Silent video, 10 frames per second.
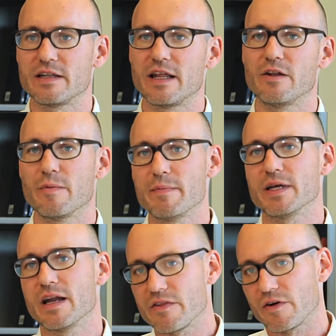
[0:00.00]
and then there might
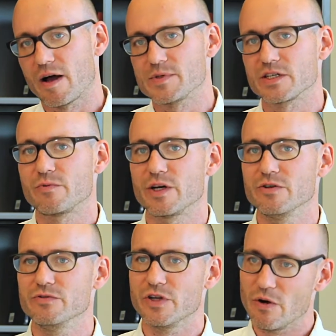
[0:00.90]
be another object where
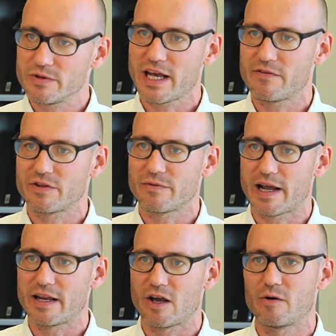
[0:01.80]
you don't have the
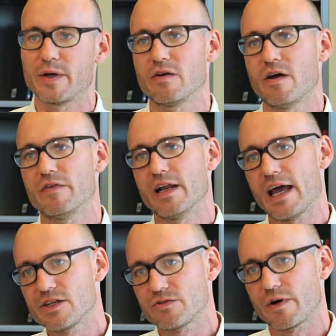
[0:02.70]
radio, but you have an
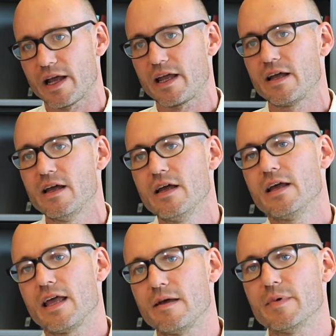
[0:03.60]
X ray
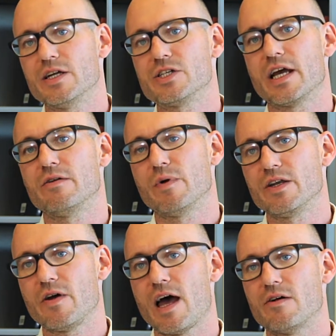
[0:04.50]
image. And
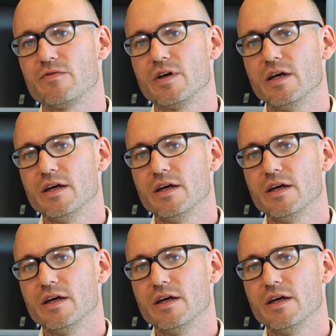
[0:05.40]
when you have